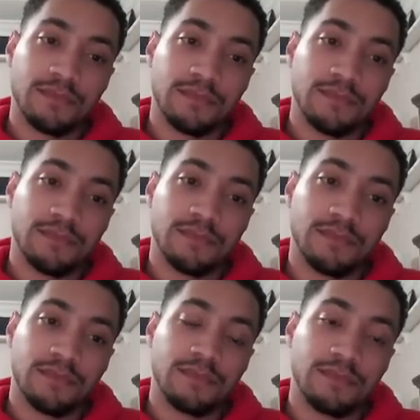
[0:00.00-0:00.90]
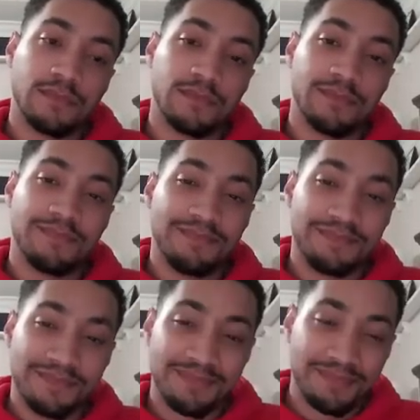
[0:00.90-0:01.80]

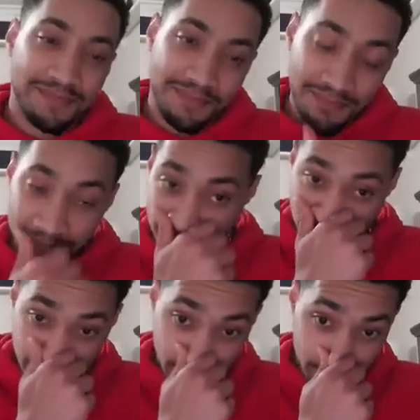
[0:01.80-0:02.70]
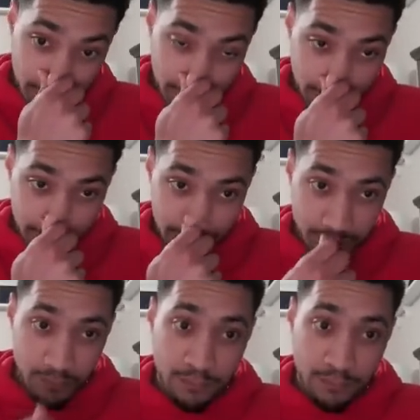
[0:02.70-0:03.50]
[no speech]